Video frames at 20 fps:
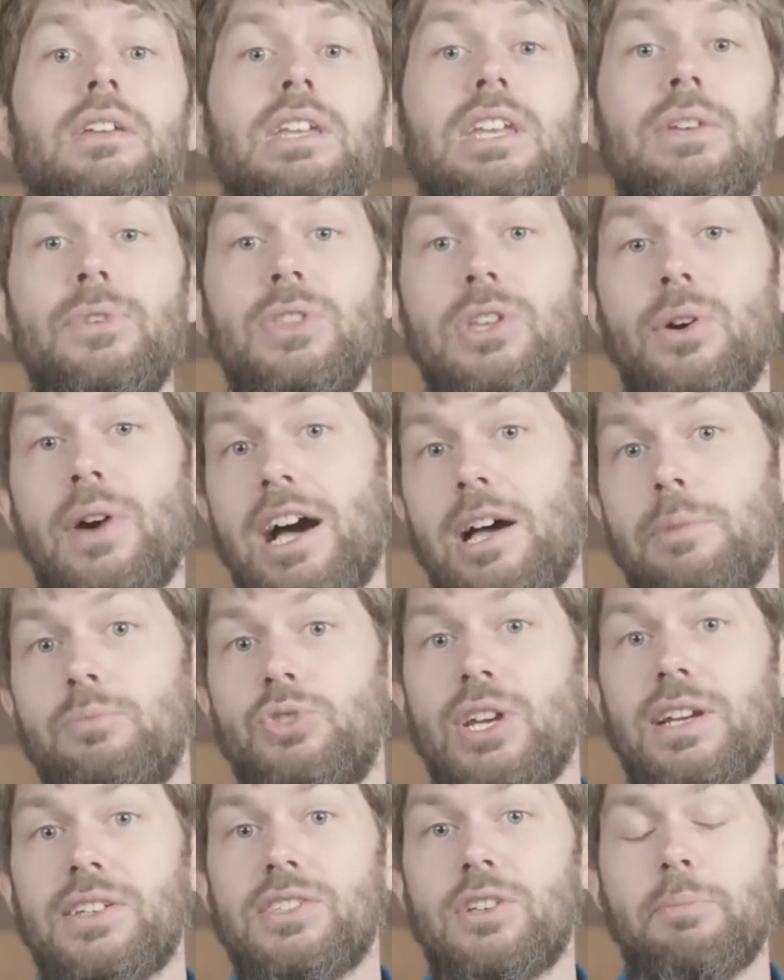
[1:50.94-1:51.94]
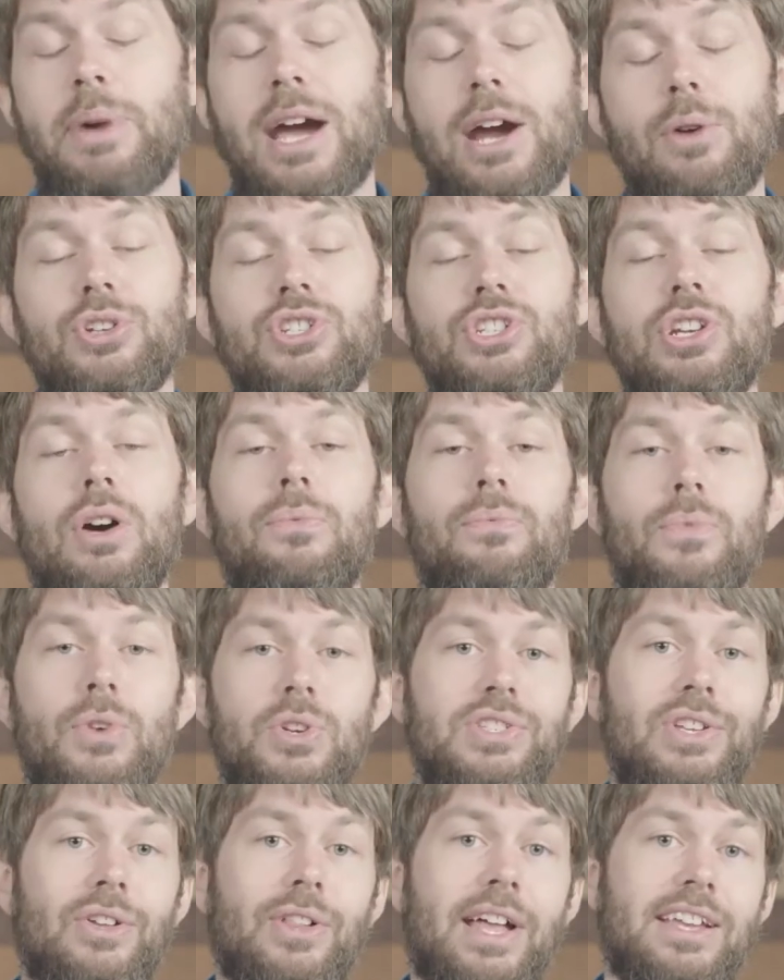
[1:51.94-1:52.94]
Even though objects are PowerShell
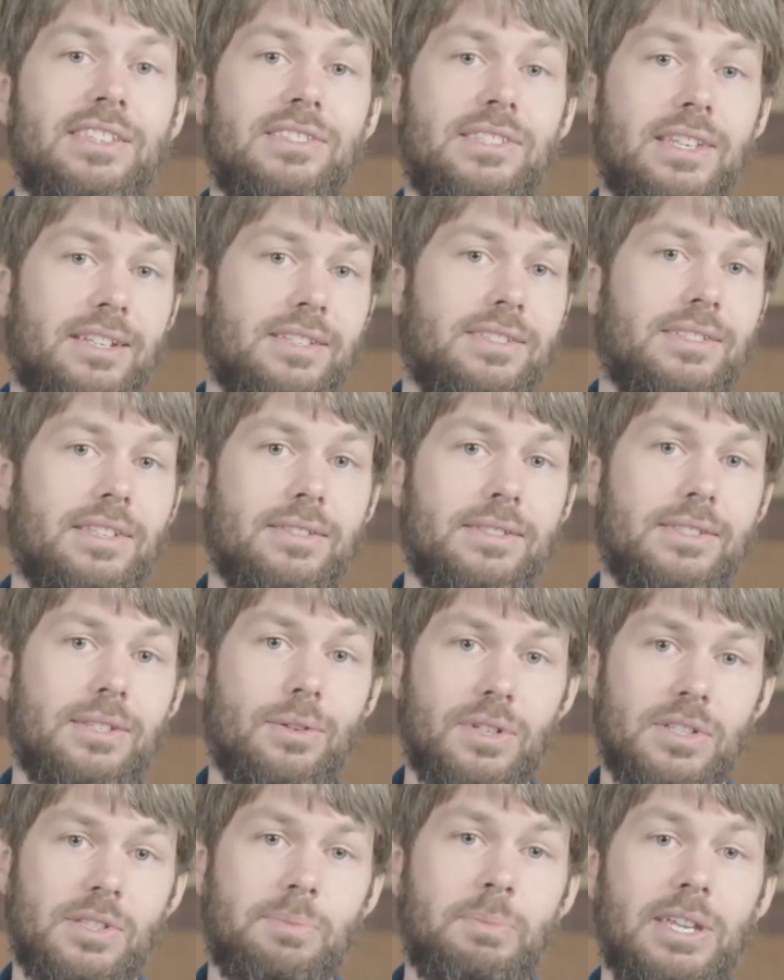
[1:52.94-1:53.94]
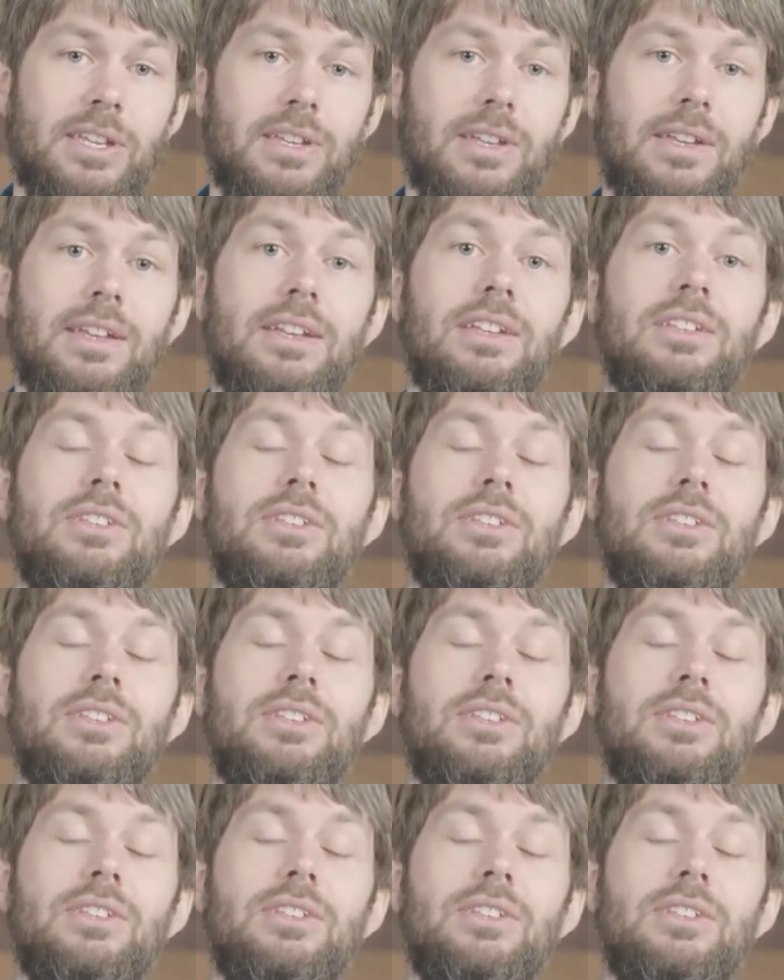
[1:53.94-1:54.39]
first-class citizens, so to speak,